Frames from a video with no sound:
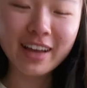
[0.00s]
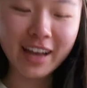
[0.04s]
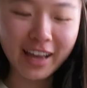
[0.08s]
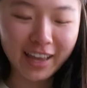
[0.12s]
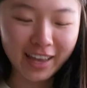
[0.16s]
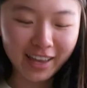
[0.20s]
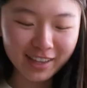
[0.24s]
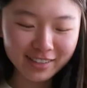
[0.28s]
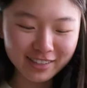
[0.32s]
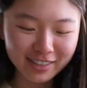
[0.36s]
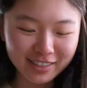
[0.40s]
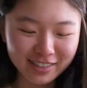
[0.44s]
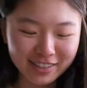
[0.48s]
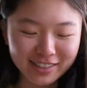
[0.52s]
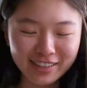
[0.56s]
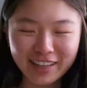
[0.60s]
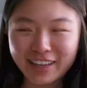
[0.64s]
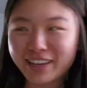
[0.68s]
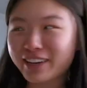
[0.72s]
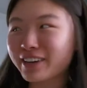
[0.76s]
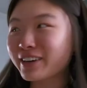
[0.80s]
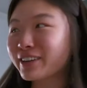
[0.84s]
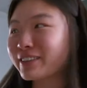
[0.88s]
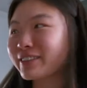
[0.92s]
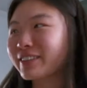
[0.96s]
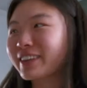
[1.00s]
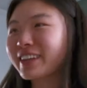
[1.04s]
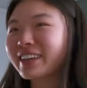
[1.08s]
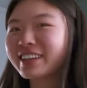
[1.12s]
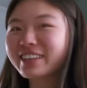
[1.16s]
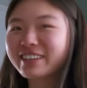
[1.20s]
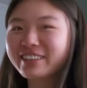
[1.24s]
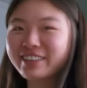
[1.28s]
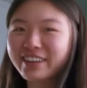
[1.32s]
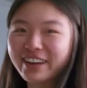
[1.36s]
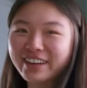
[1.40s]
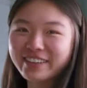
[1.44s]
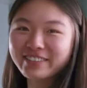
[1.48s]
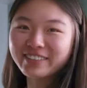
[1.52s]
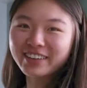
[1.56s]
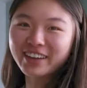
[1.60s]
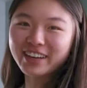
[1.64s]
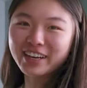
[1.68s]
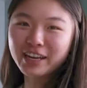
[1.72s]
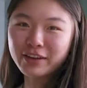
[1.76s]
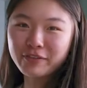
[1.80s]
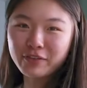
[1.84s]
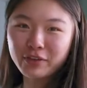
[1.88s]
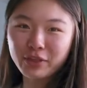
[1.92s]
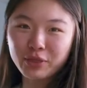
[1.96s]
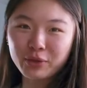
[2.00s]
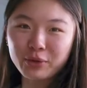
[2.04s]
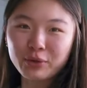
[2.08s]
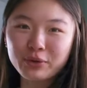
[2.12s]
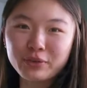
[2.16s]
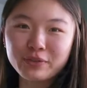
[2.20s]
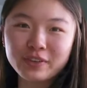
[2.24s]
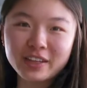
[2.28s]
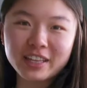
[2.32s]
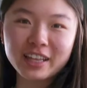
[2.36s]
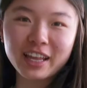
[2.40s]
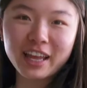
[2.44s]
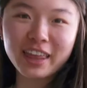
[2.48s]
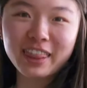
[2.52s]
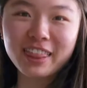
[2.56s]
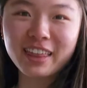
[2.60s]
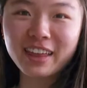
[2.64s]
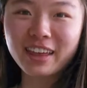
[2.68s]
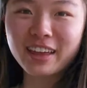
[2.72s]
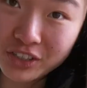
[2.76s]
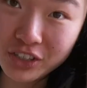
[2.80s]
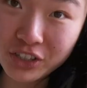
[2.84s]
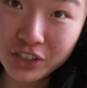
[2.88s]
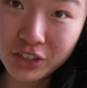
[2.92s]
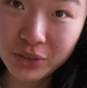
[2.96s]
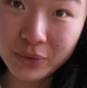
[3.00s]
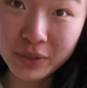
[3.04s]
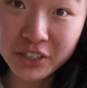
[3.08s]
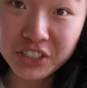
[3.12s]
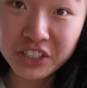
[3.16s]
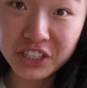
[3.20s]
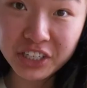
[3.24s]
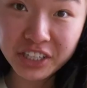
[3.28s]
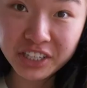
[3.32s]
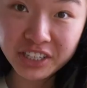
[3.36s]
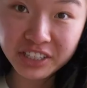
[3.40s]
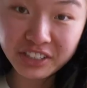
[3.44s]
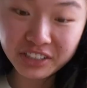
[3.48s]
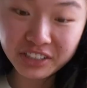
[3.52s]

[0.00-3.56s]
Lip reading: I guess it's like Korean sauce. Gravy. I never thought of it like that. Do you know what she